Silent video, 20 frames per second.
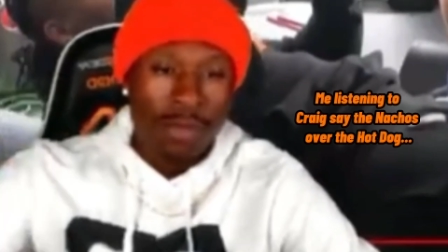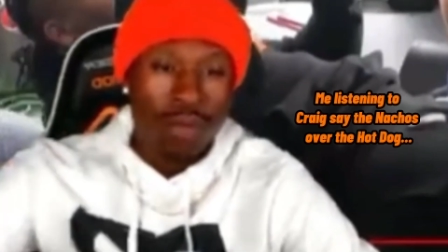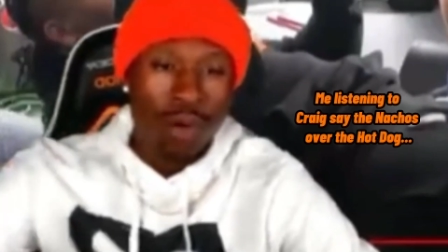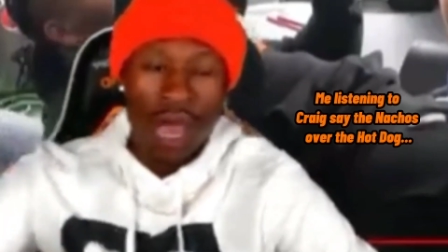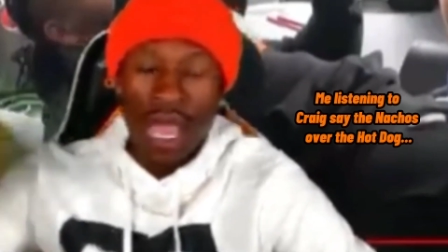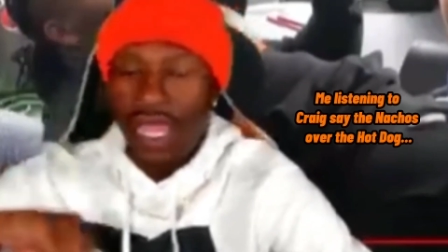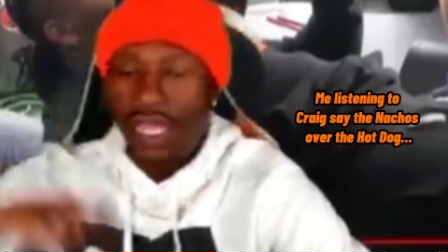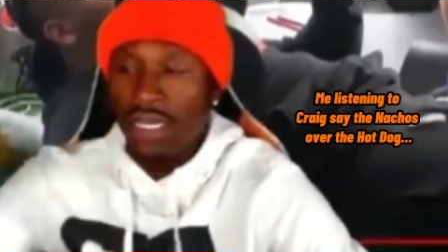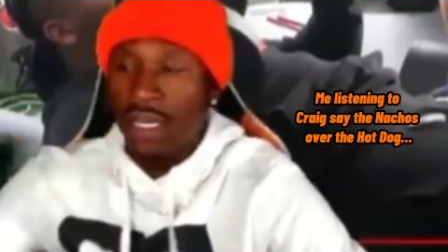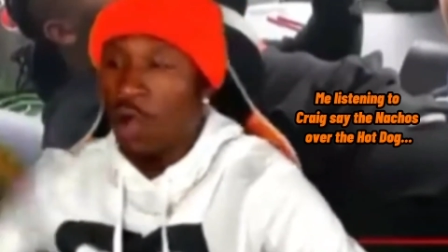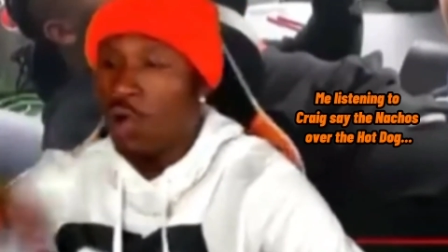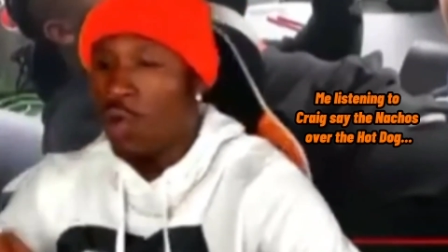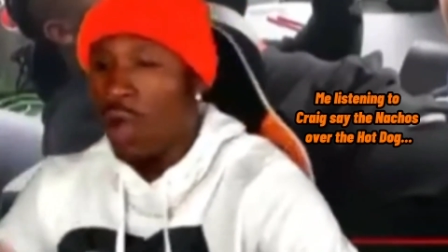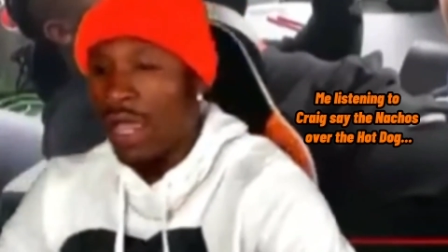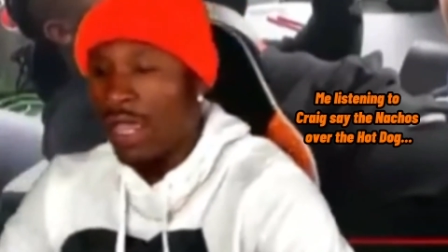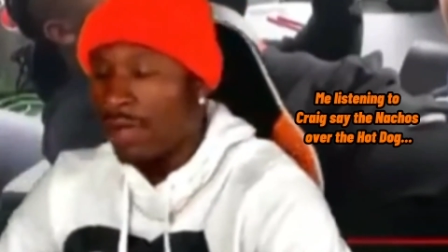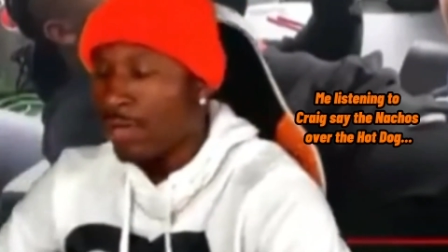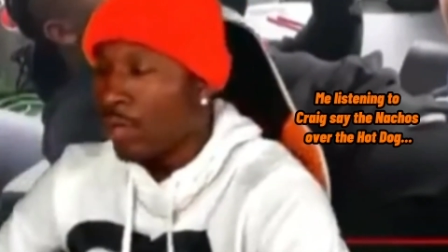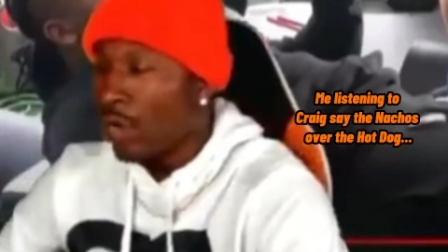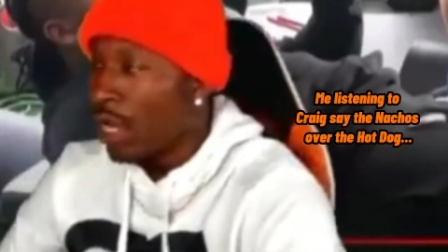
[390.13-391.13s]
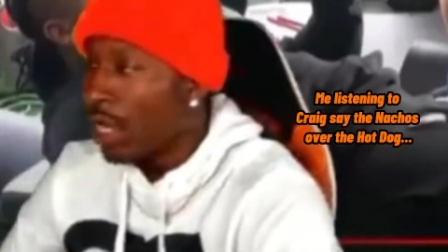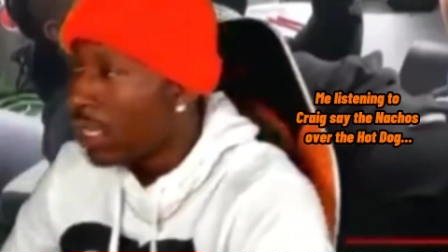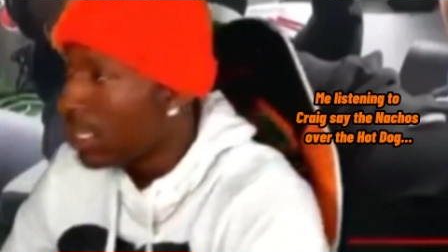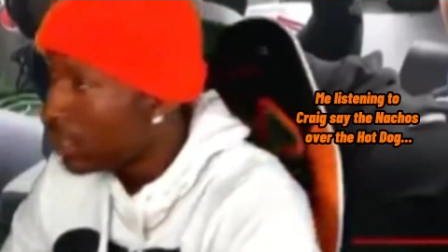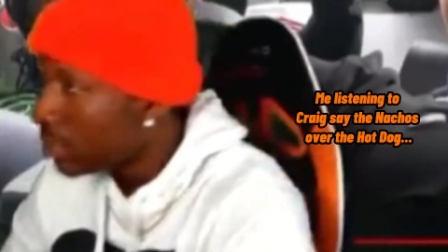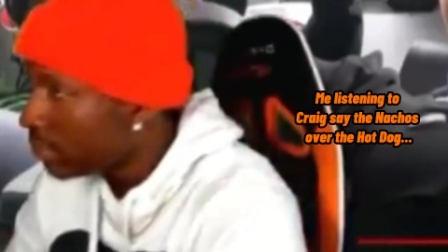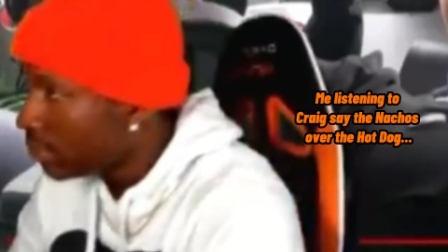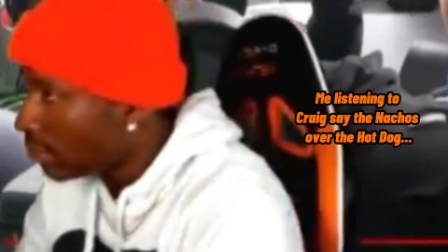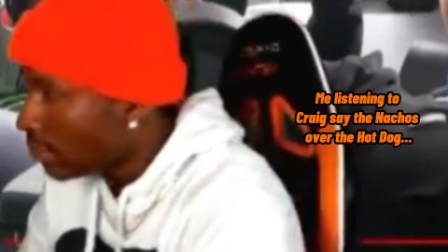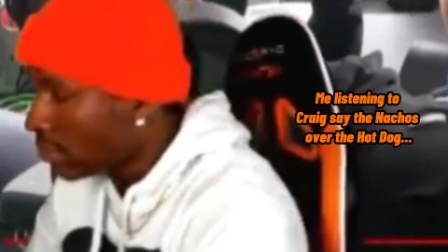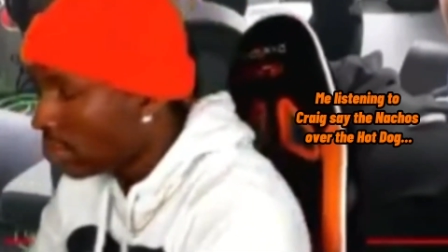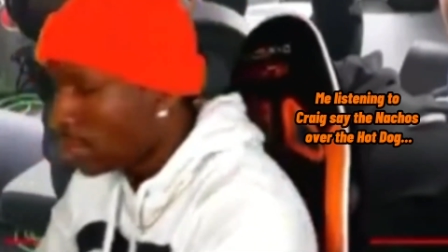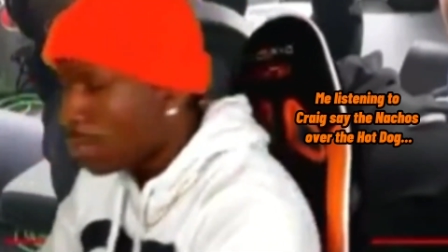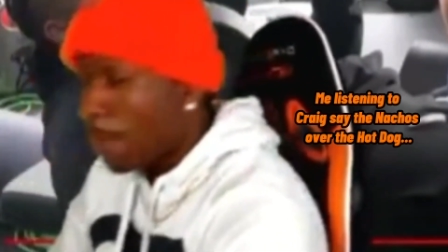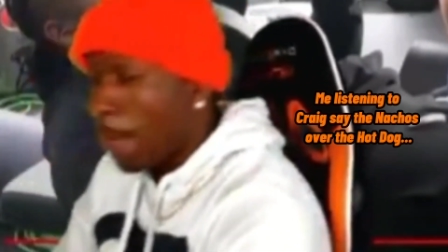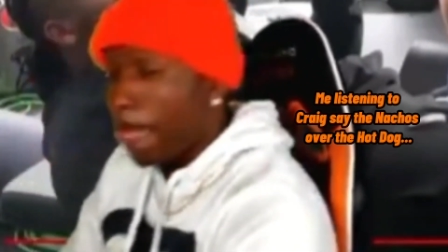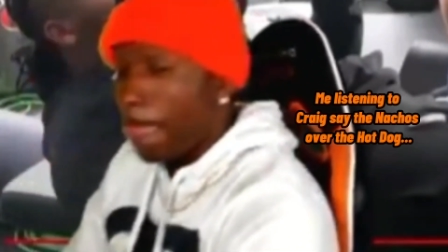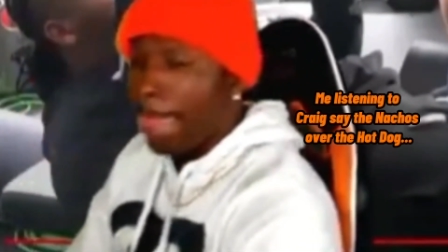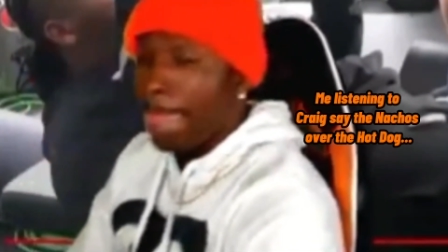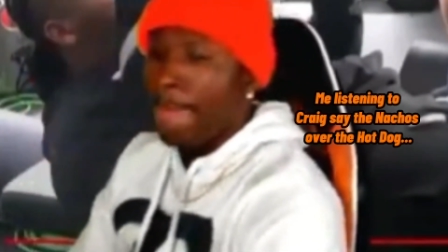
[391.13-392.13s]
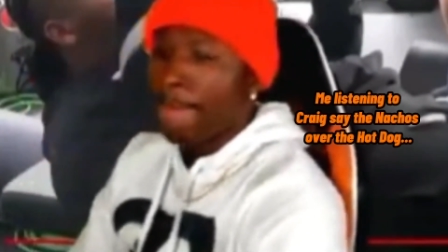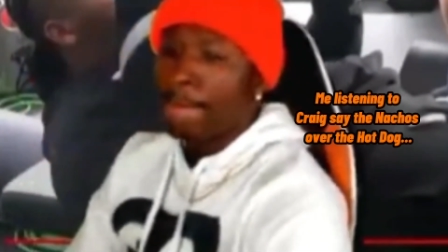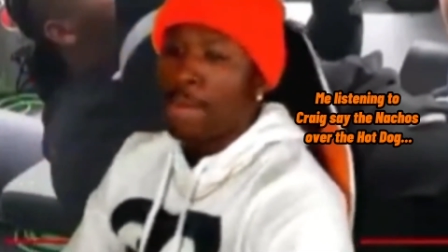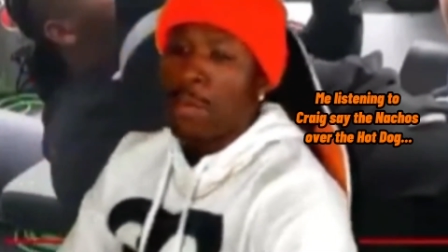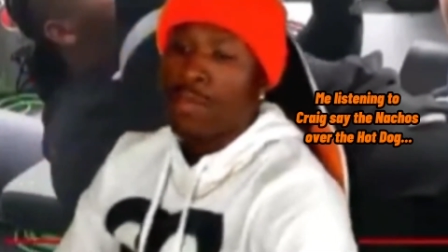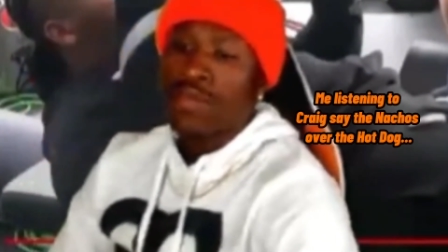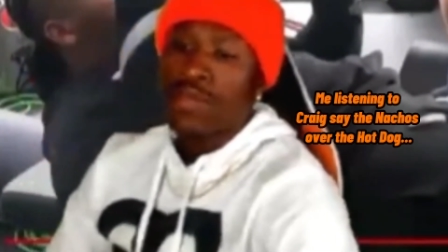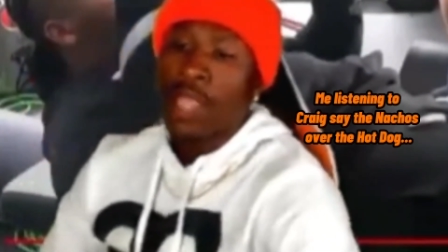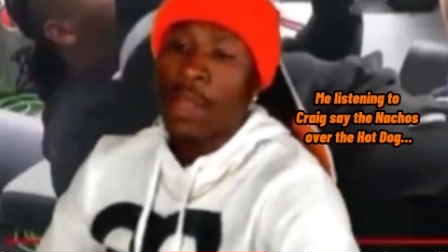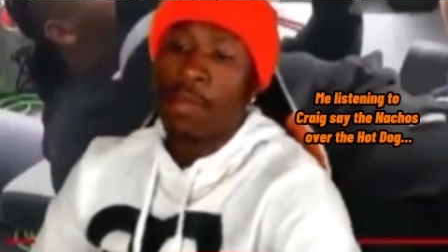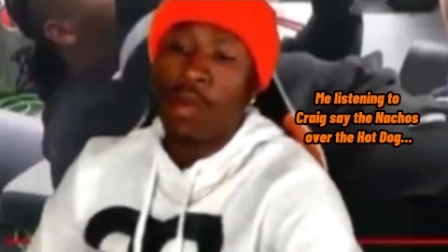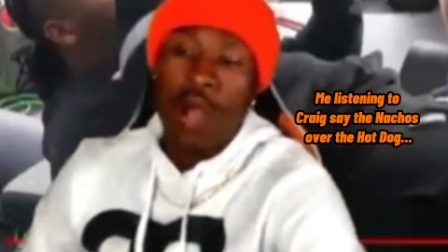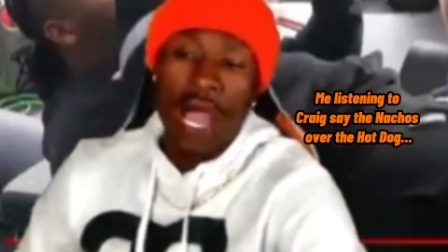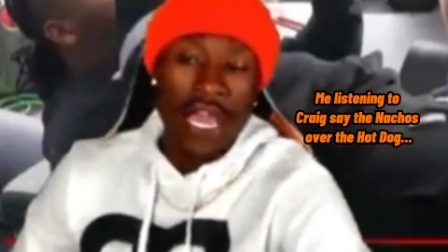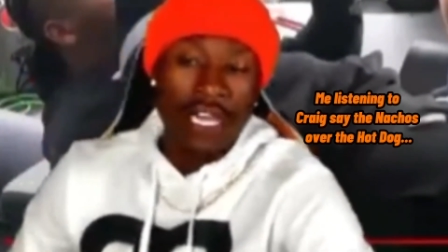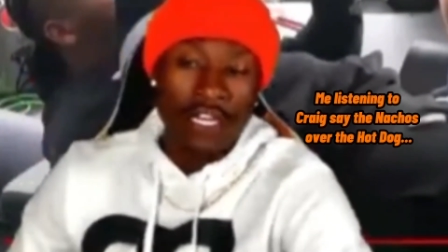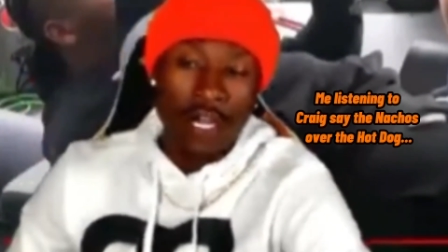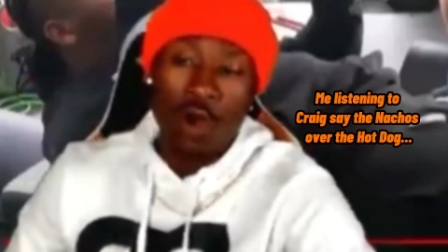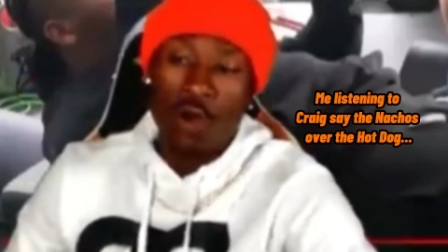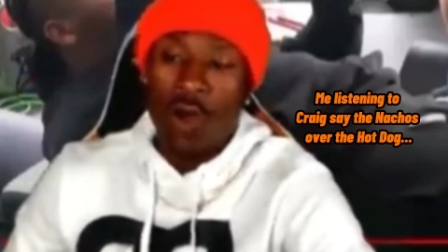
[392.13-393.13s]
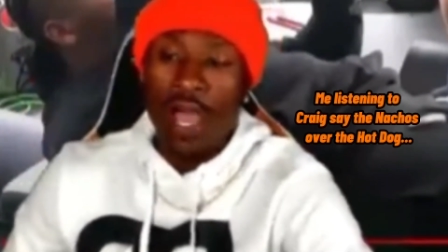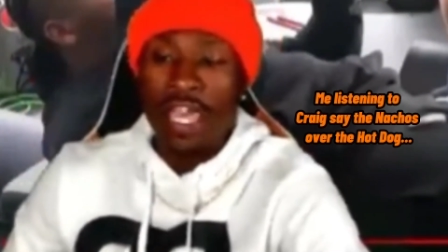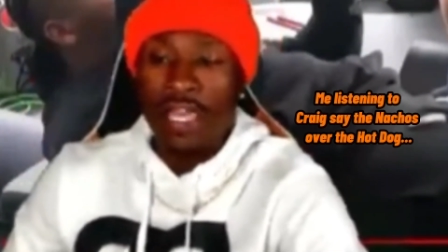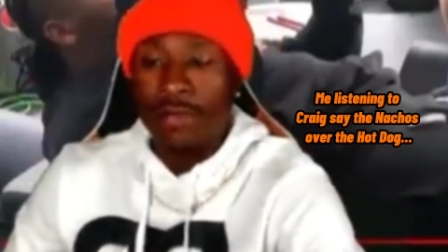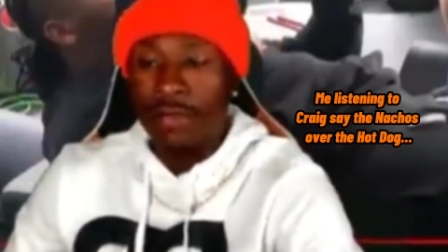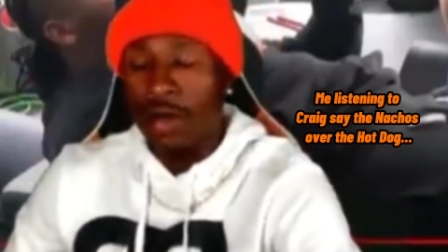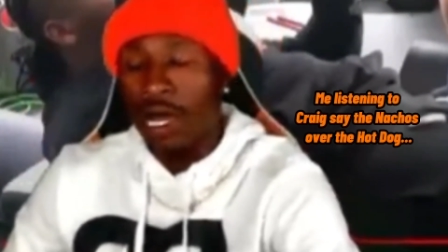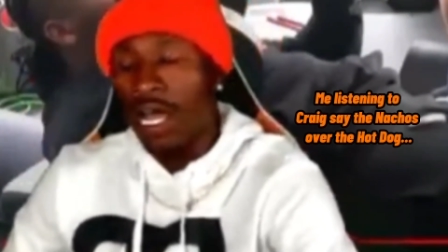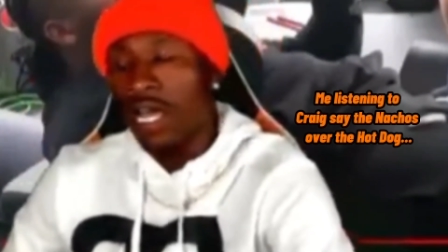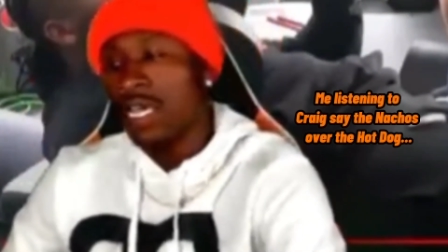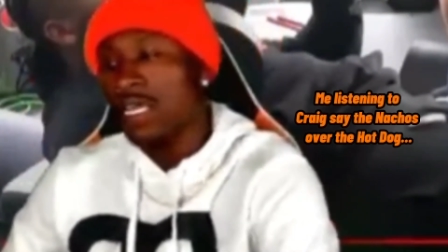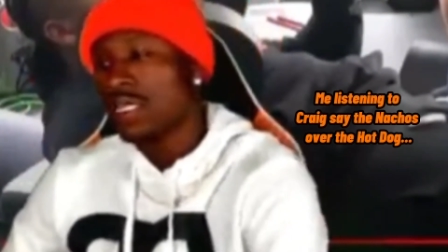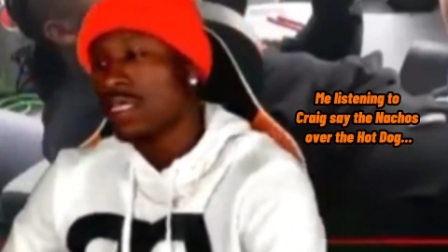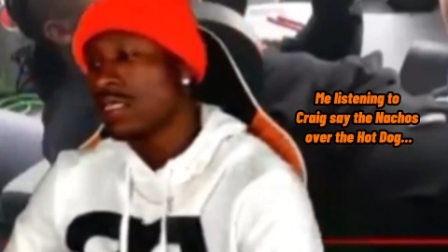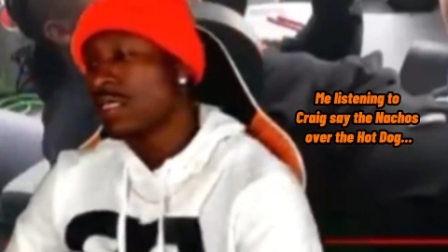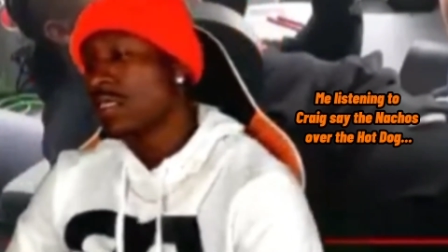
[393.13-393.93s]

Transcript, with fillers: Boy, ain't no way, boy. Boy, ain't no way, boy.